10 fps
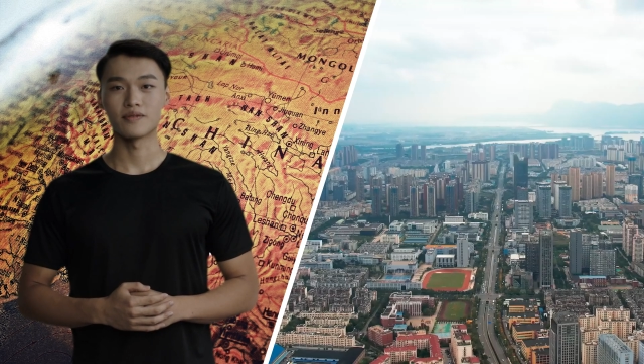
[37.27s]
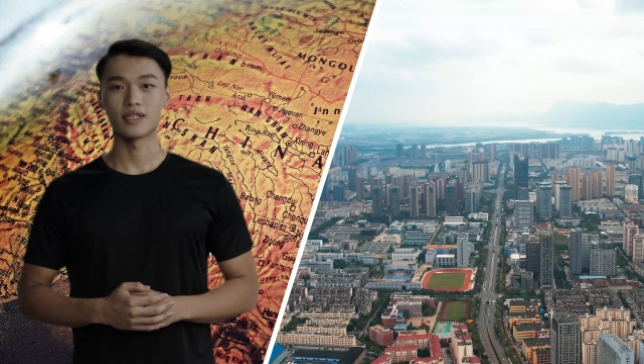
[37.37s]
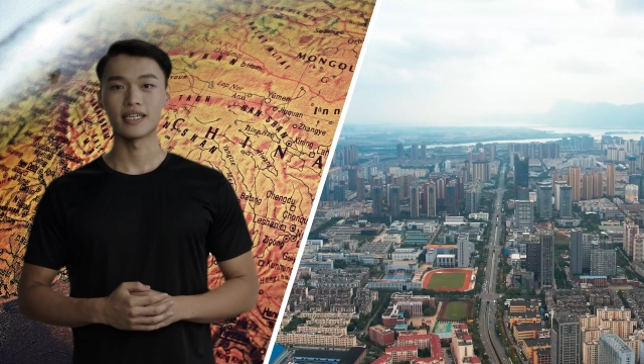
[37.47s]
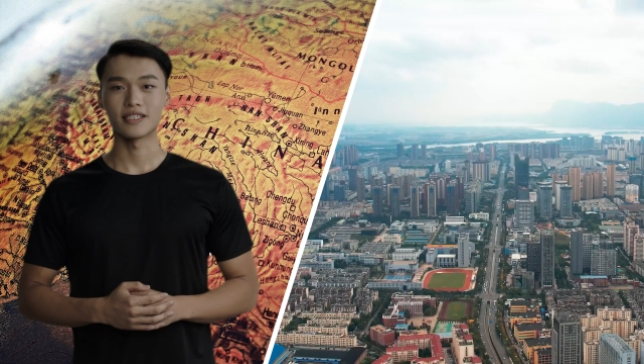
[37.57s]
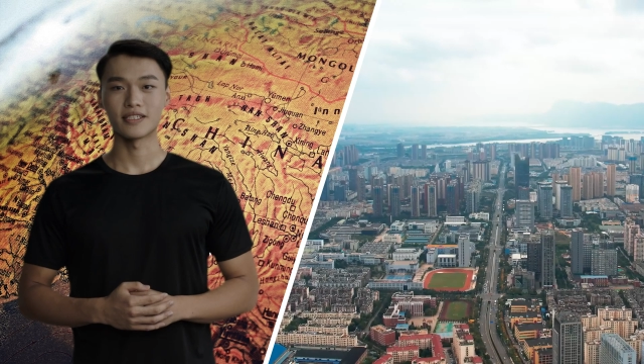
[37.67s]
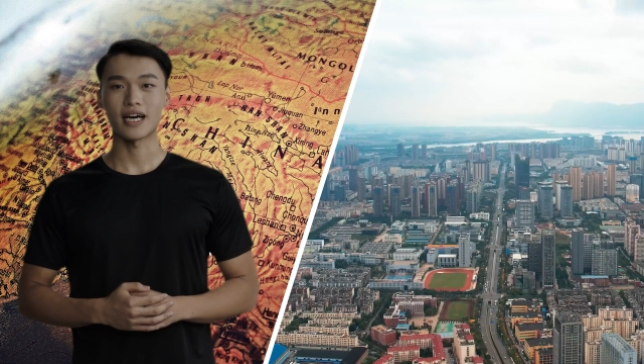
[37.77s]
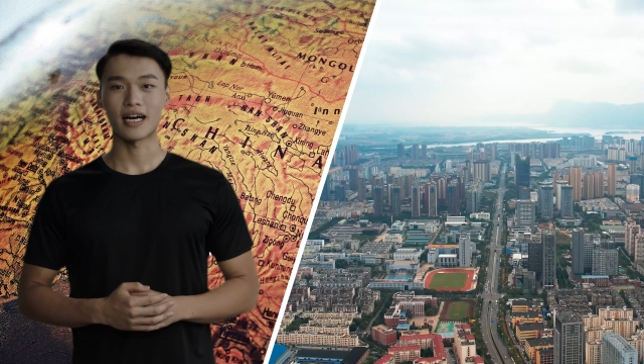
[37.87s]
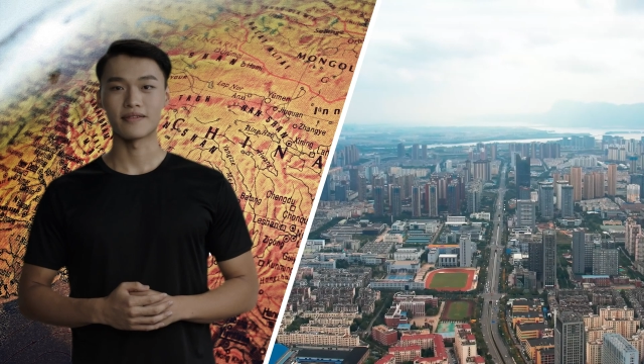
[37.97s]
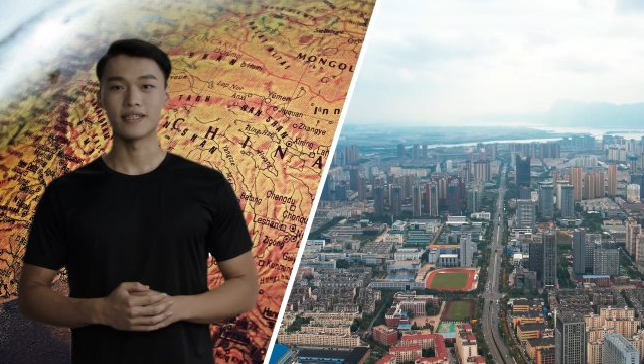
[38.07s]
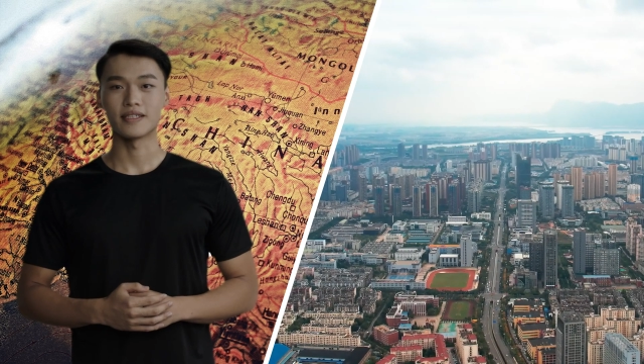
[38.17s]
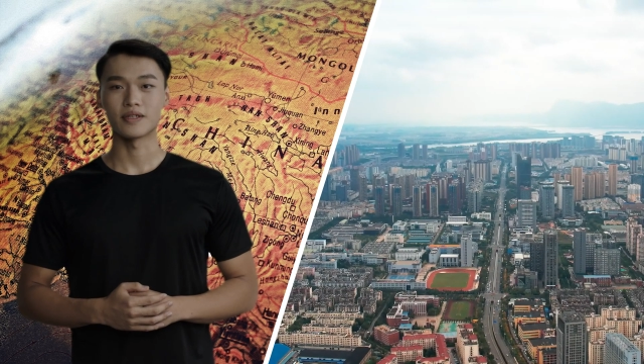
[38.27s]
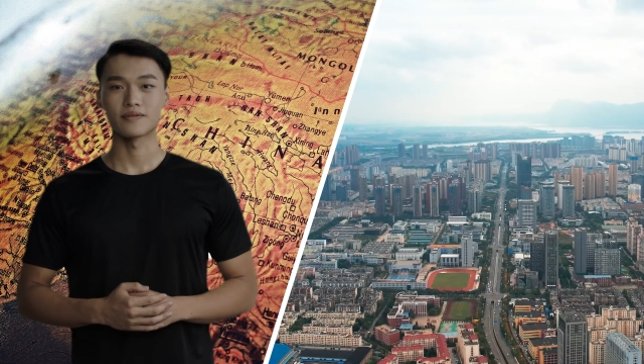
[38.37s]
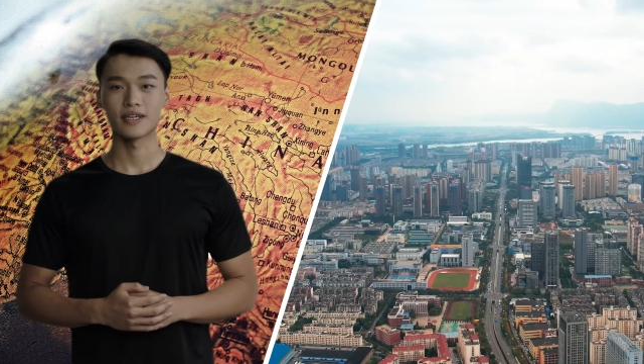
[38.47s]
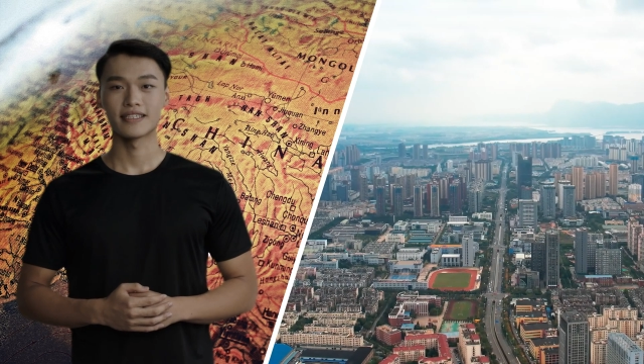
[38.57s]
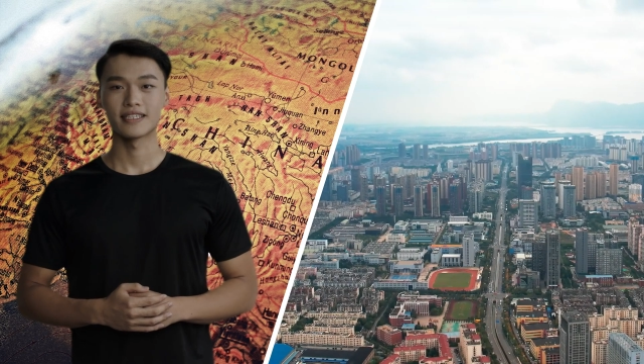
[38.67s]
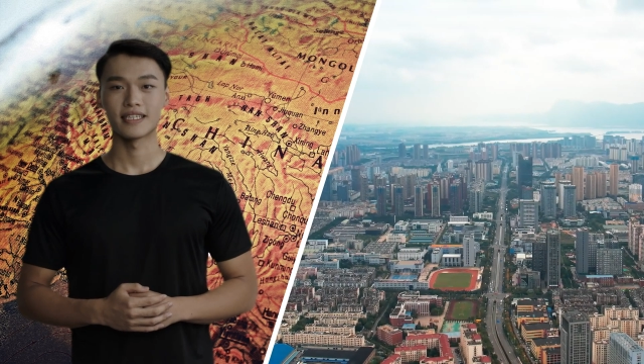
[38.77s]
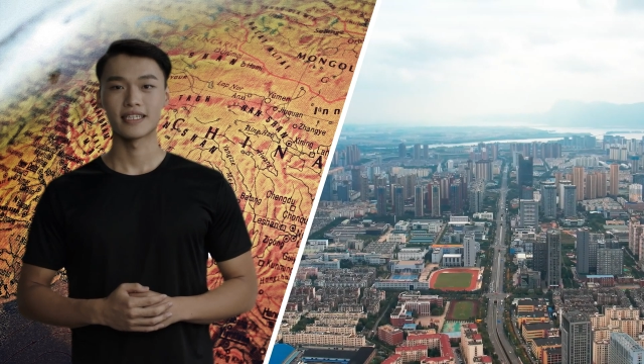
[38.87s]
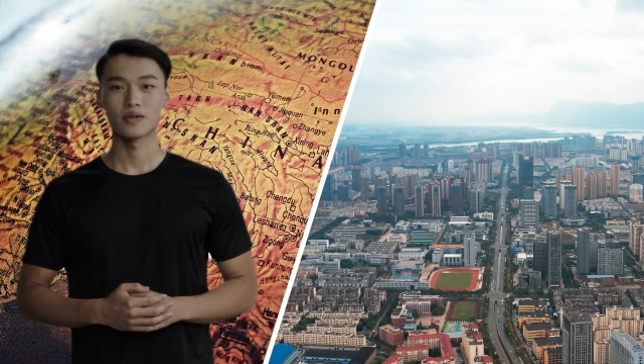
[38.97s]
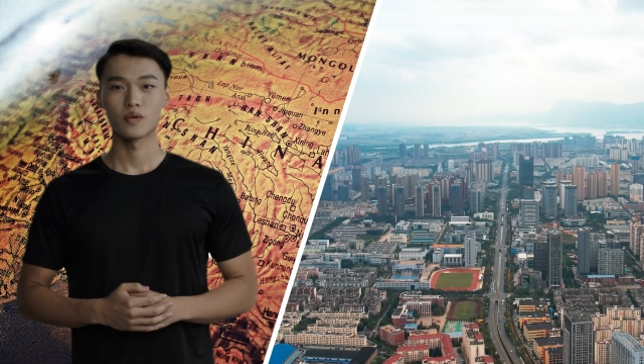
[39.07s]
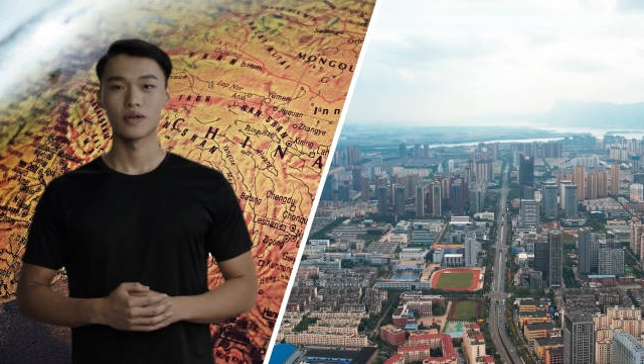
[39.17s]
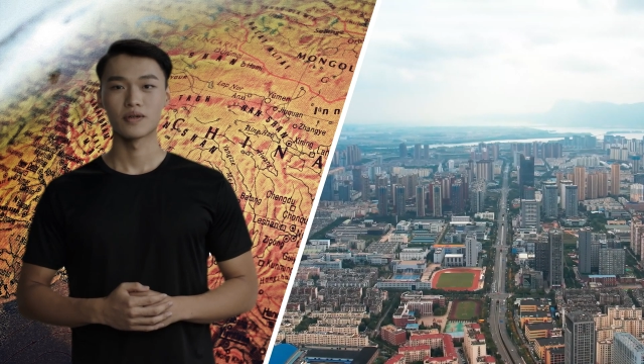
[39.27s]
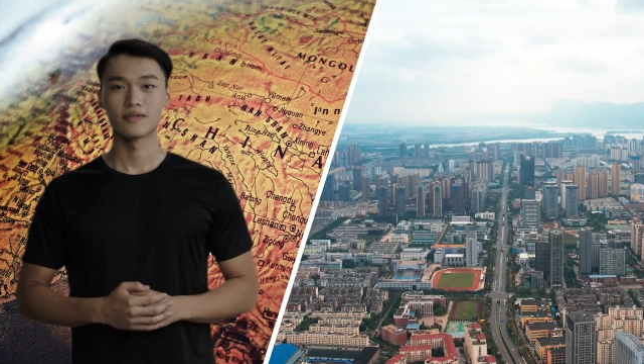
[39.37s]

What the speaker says: ready to dive into the fascinating world